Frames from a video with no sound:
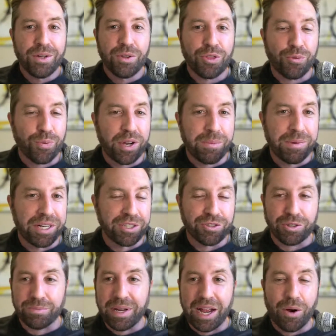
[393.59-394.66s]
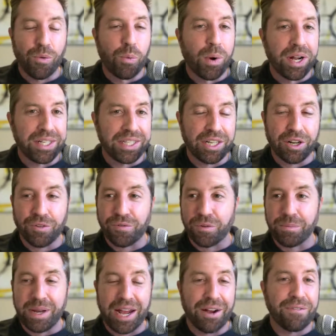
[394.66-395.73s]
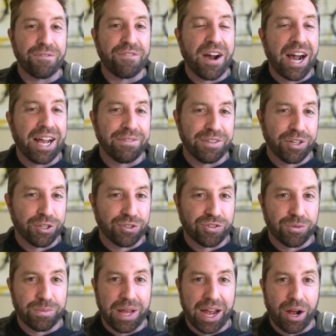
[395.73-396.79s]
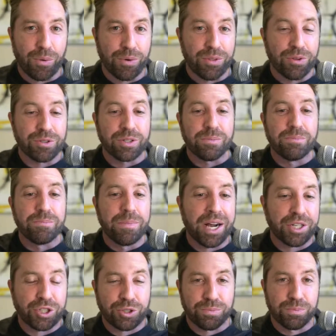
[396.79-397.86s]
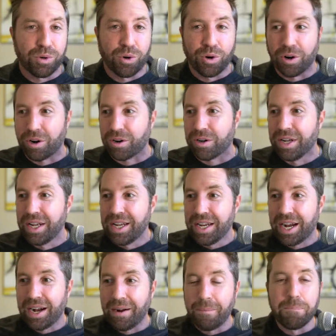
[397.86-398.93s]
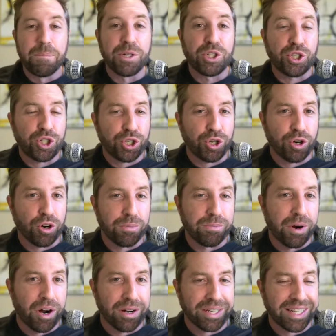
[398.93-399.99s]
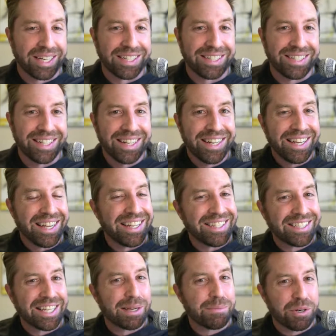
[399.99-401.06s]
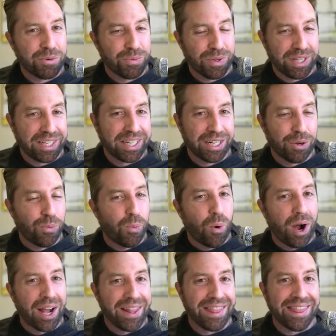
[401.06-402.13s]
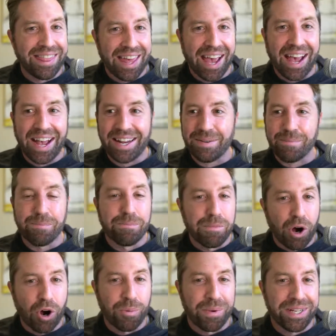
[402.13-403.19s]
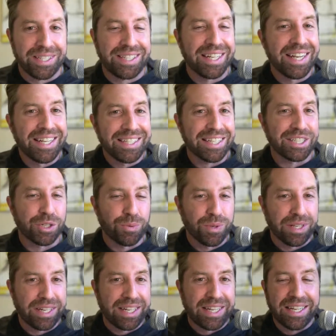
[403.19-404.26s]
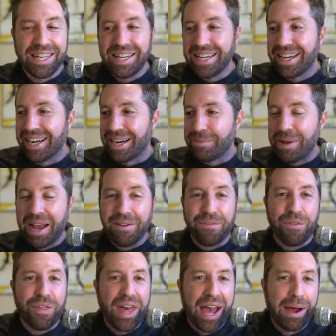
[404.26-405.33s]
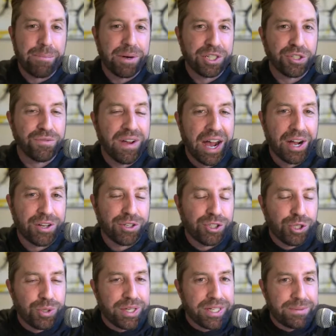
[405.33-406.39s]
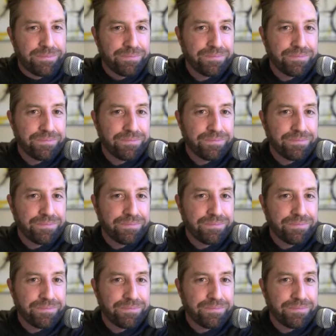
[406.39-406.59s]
3 months from now, 1 year from now, 5 years from now, when there's a much more mature market, is someone really going to want that moment? Does it really have that much value to it?